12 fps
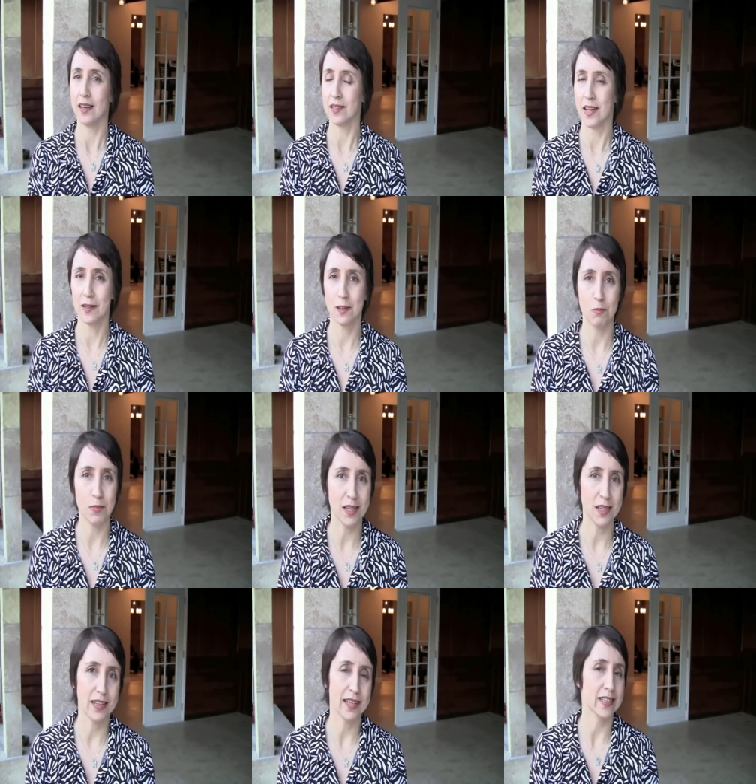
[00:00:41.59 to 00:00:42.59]
attended
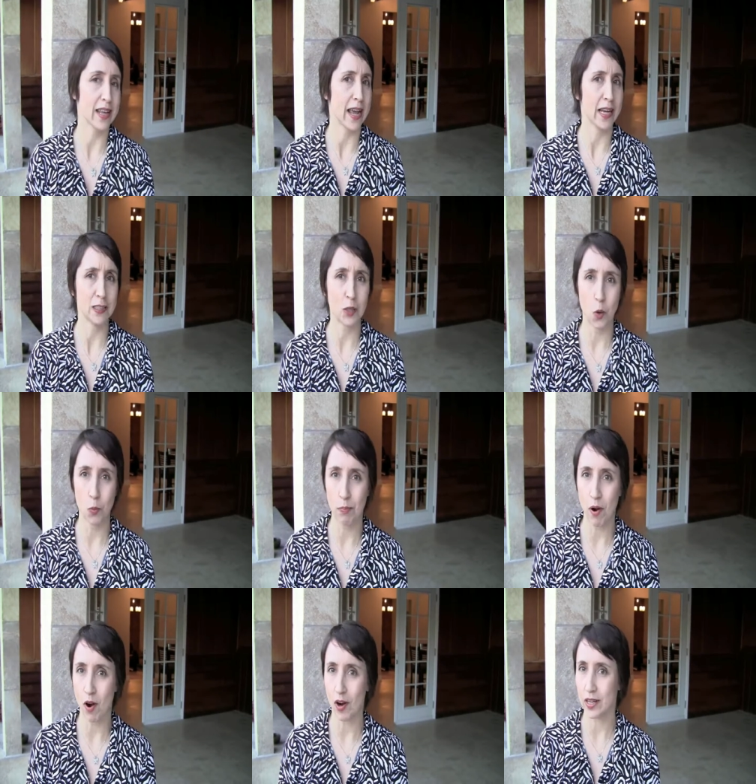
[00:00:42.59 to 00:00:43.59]
meetings, I held
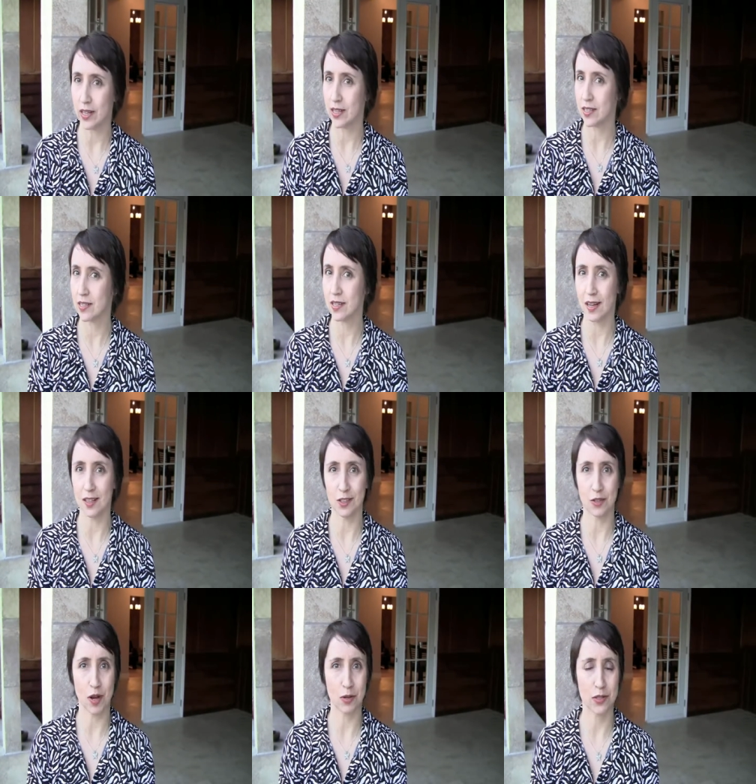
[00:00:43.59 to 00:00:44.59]
home parties,
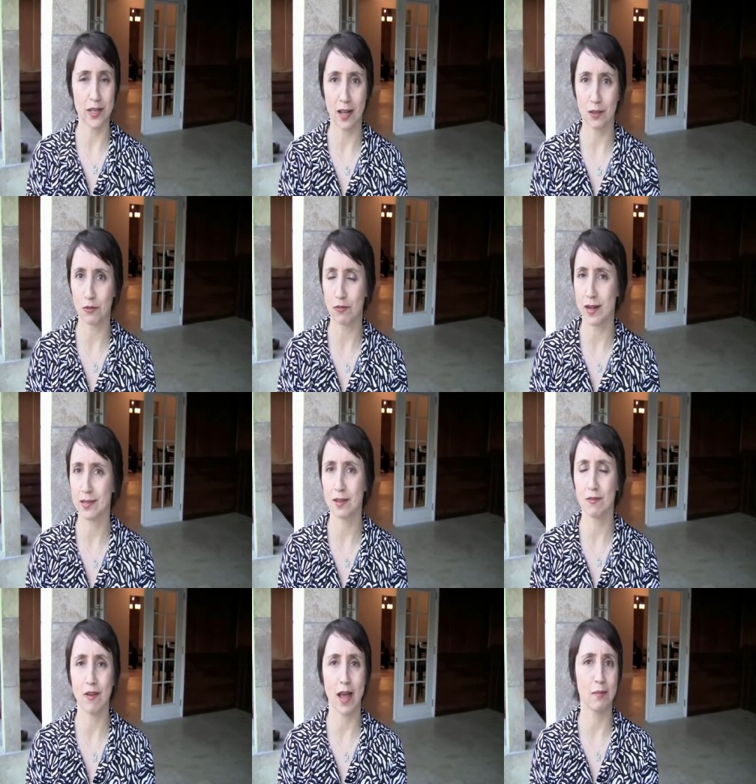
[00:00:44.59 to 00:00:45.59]
I tried to sell to
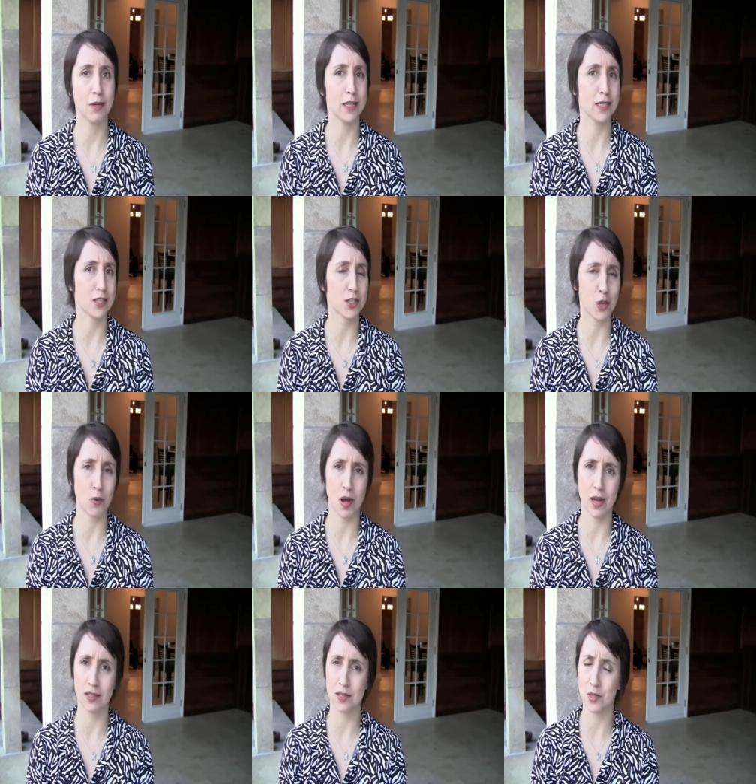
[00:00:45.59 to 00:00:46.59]
friends and family and so
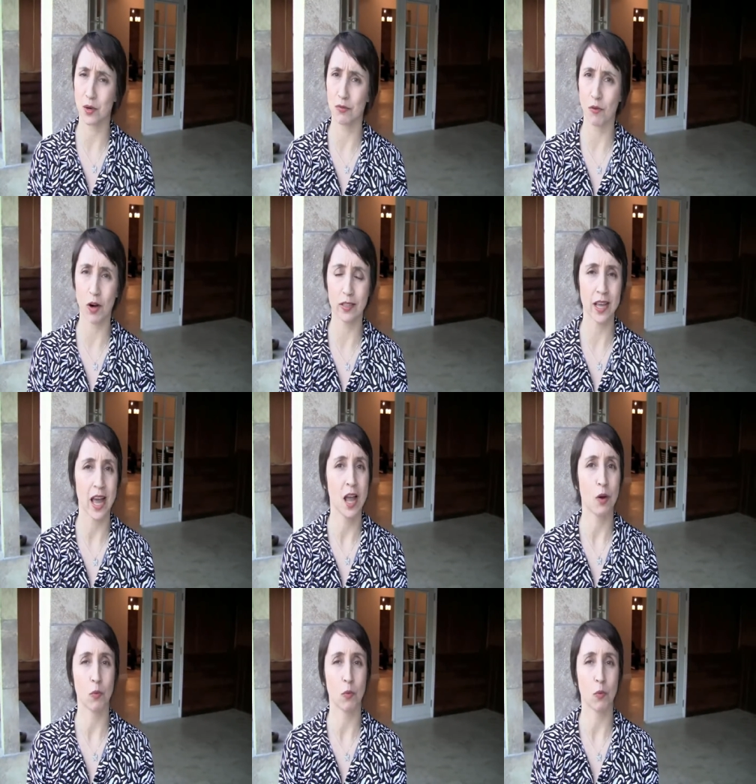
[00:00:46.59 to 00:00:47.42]
on and so forth.